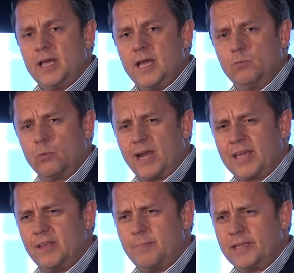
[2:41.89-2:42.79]
and we'll
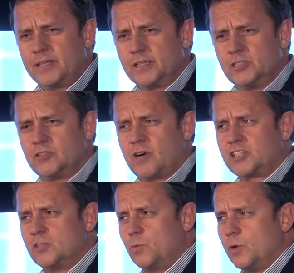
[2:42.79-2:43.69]
relate that back to
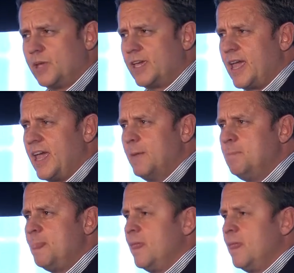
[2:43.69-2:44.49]
construction where we can.